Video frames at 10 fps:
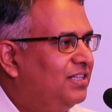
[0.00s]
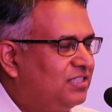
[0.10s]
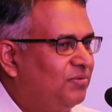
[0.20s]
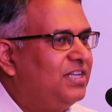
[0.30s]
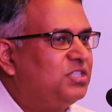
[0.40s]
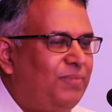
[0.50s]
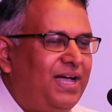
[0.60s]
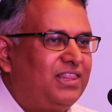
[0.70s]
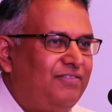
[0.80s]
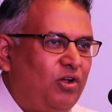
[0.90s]
Some years
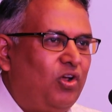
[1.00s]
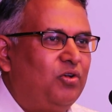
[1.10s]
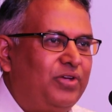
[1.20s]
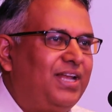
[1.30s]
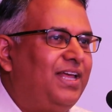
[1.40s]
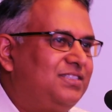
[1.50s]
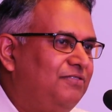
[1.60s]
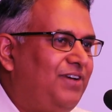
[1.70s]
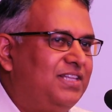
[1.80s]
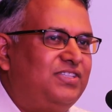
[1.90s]
back, they were all looking like
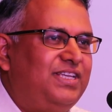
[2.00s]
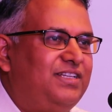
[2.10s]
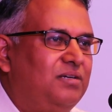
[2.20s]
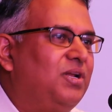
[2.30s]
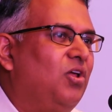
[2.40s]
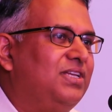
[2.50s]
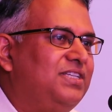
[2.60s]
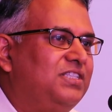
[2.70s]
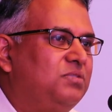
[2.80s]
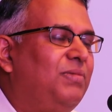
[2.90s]
some fancy
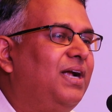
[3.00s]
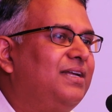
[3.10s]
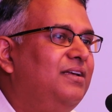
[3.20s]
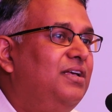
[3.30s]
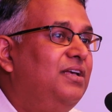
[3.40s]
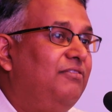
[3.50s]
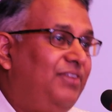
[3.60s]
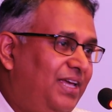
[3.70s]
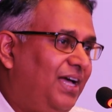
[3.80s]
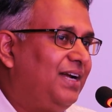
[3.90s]
terminologies, but
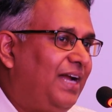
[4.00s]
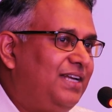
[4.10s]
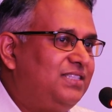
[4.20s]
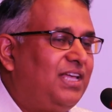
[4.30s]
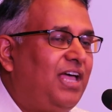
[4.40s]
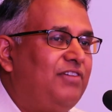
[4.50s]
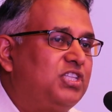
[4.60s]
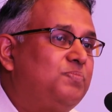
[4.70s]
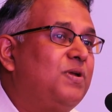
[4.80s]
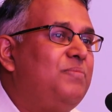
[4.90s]
we at ITC have
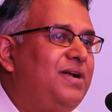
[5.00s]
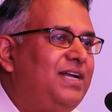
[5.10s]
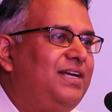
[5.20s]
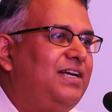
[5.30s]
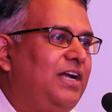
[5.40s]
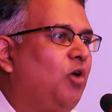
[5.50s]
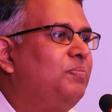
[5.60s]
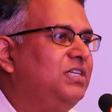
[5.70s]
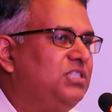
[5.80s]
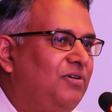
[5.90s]
experimented and
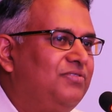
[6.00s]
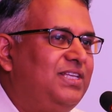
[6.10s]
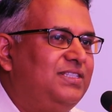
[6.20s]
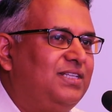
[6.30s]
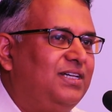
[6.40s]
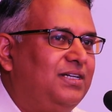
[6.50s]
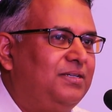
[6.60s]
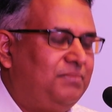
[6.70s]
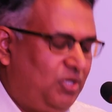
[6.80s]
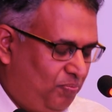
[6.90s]
adopted some of these,
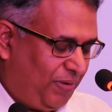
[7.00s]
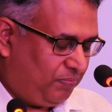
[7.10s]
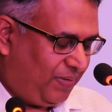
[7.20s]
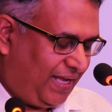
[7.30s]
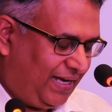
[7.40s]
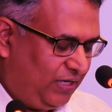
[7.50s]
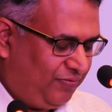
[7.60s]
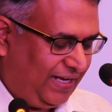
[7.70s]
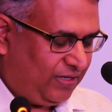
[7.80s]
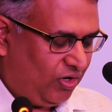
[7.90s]
path-breaking kind
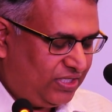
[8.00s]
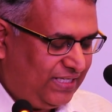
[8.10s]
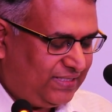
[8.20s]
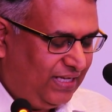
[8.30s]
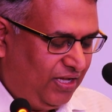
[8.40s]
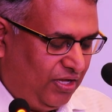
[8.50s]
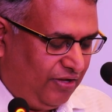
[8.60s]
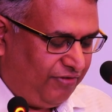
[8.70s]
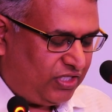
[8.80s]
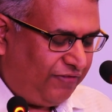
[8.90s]
of technologies,
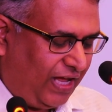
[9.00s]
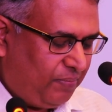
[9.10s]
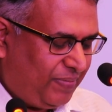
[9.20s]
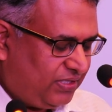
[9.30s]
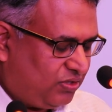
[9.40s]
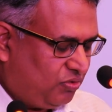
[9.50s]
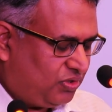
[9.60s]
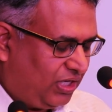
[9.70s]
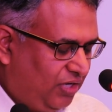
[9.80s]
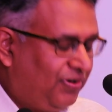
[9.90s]
which have helped us to
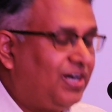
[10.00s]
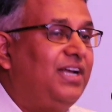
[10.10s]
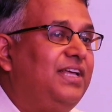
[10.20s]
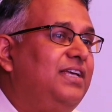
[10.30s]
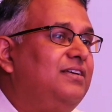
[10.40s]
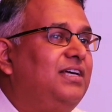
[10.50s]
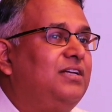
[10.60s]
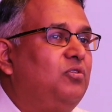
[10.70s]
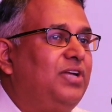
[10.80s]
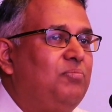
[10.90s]
significantly,
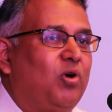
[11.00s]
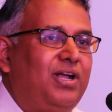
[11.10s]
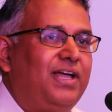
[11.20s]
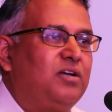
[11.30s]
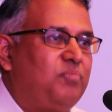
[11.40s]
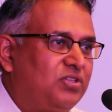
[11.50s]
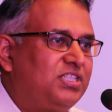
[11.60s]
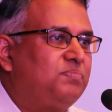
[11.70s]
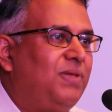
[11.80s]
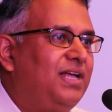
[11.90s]
debottleneck our
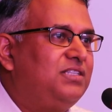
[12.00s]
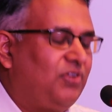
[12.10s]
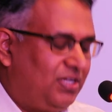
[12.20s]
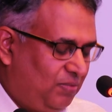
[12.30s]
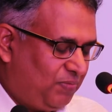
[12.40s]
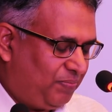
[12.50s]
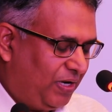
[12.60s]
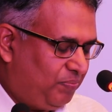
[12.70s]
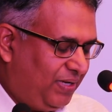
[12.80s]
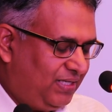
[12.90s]
process plants, for example,
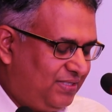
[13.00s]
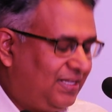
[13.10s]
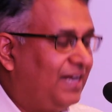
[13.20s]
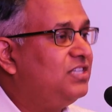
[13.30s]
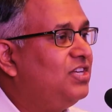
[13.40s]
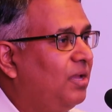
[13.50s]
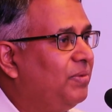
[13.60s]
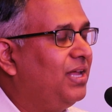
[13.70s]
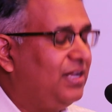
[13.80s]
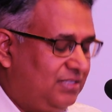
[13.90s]
pulp mills, energy,
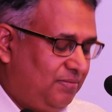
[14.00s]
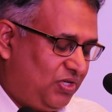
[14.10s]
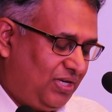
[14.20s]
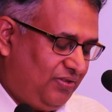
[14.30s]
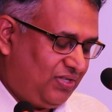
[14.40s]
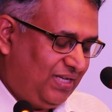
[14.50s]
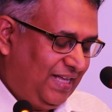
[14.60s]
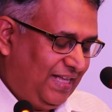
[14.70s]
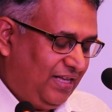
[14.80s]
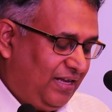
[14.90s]
chemical consumptions,
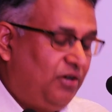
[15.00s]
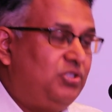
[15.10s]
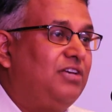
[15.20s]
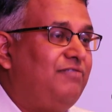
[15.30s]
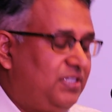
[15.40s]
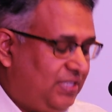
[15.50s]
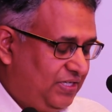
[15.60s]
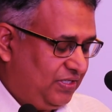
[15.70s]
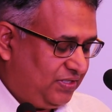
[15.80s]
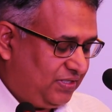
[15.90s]
reducing
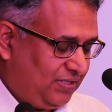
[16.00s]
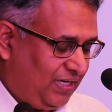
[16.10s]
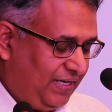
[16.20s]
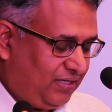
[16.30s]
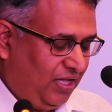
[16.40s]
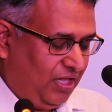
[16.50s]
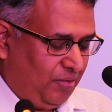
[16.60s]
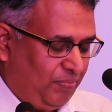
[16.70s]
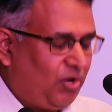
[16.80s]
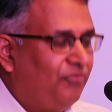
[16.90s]
wastages, right?
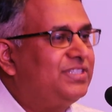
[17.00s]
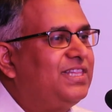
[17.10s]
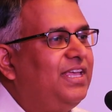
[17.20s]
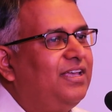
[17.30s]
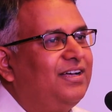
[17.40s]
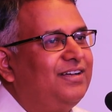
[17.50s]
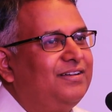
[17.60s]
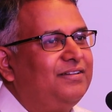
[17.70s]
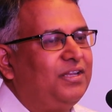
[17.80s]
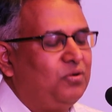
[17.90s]
But obviously,
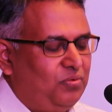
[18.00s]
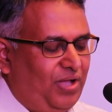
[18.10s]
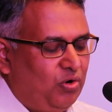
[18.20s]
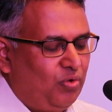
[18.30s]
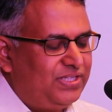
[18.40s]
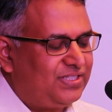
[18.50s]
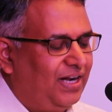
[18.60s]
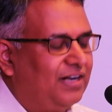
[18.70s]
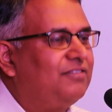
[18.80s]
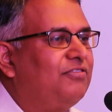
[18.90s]
how do we
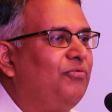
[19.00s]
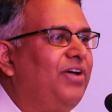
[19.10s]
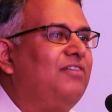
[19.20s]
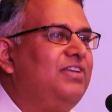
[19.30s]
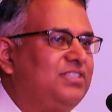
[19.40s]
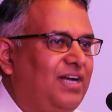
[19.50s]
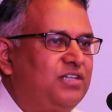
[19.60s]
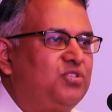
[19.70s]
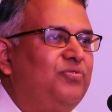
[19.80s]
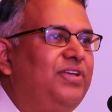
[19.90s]
start? From where we
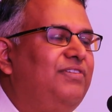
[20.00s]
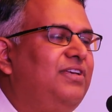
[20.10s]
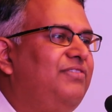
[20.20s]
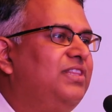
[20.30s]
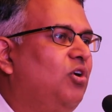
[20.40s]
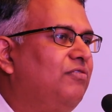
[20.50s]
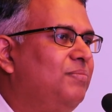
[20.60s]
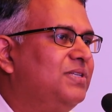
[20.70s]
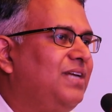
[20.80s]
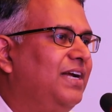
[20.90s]
start? So we thought
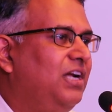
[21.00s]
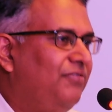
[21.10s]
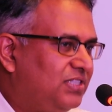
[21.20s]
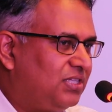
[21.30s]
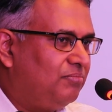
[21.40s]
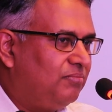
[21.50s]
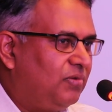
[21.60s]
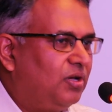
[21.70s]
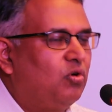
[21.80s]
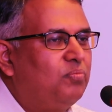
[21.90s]
we must identify some
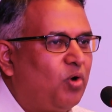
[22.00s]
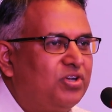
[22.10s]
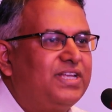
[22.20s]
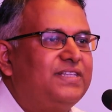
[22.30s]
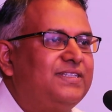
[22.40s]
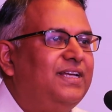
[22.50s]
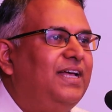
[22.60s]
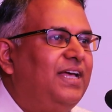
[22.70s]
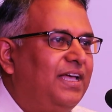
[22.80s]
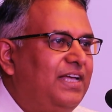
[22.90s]
good projects,
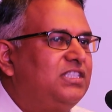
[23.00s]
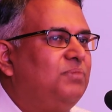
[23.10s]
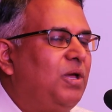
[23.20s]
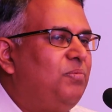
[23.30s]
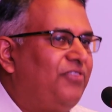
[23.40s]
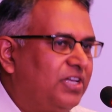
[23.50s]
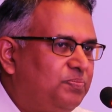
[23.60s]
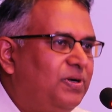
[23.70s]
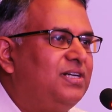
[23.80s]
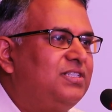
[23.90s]
get some help of
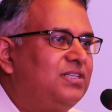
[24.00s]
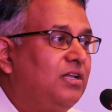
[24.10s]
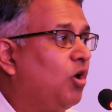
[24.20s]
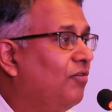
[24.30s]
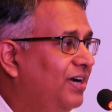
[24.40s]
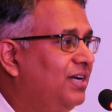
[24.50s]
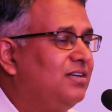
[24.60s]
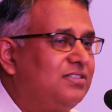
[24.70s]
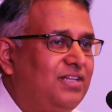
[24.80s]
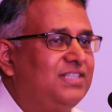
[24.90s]
experts. A lot of
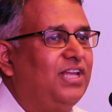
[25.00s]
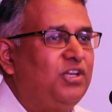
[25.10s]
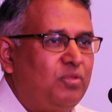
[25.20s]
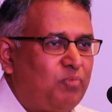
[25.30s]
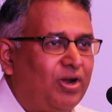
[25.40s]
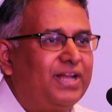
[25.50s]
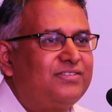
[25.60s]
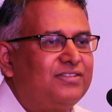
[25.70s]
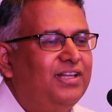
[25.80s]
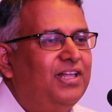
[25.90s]
vendors will sell you the
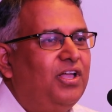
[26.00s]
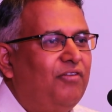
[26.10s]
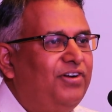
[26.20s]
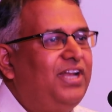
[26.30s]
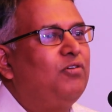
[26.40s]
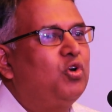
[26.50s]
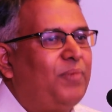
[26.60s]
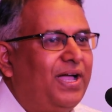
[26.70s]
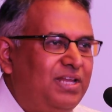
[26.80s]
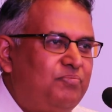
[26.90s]
products. We didn't want to
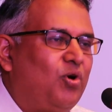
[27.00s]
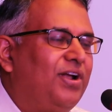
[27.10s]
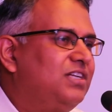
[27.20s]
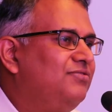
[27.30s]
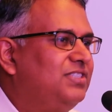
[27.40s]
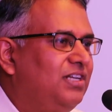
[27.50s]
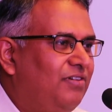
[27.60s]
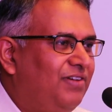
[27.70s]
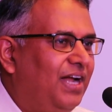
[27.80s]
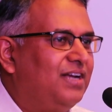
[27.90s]
buy any products. We said
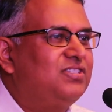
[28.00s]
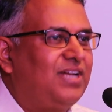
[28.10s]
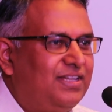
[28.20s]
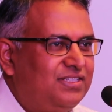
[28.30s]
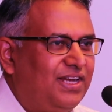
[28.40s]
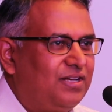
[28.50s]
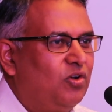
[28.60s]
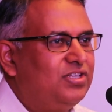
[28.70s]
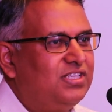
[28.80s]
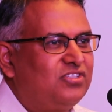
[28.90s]
we will understand these
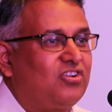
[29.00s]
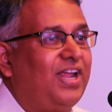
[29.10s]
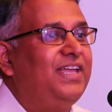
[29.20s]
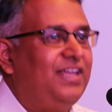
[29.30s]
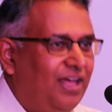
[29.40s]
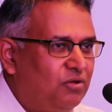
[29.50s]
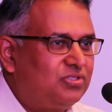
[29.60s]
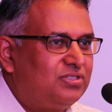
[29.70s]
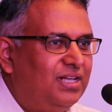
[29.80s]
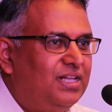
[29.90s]
technologies, try
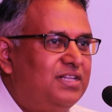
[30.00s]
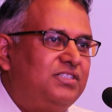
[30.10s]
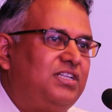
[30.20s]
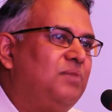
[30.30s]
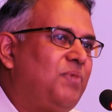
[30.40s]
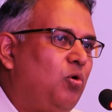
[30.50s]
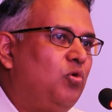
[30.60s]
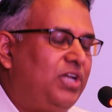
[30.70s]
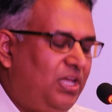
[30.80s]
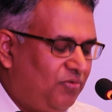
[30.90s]
in-house, set up our
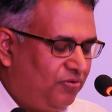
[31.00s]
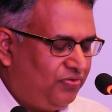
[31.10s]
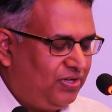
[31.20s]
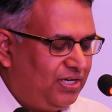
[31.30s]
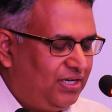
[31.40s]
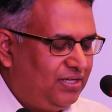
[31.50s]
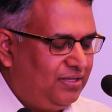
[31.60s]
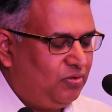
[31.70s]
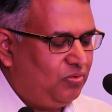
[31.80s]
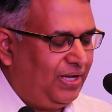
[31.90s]
own team of
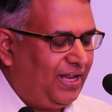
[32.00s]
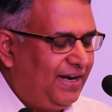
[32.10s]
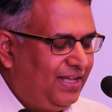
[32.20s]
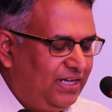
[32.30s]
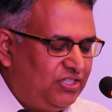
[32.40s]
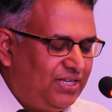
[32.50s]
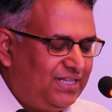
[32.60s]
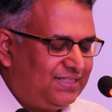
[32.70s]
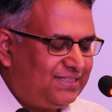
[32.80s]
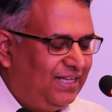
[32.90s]
analytical
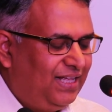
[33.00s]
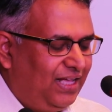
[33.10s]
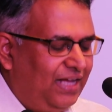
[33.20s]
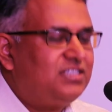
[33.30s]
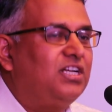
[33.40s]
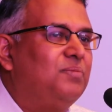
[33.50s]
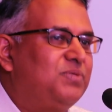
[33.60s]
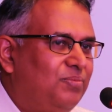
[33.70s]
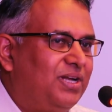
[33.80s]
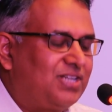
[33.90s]
engineers, and set up
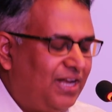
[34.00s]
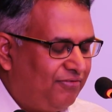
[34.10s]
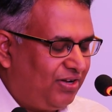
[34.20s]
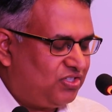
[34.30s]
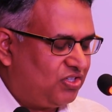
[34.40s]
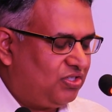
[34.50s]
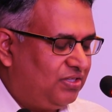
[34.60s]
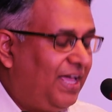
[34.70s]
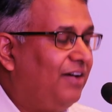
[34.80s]
some digital infrastructure. They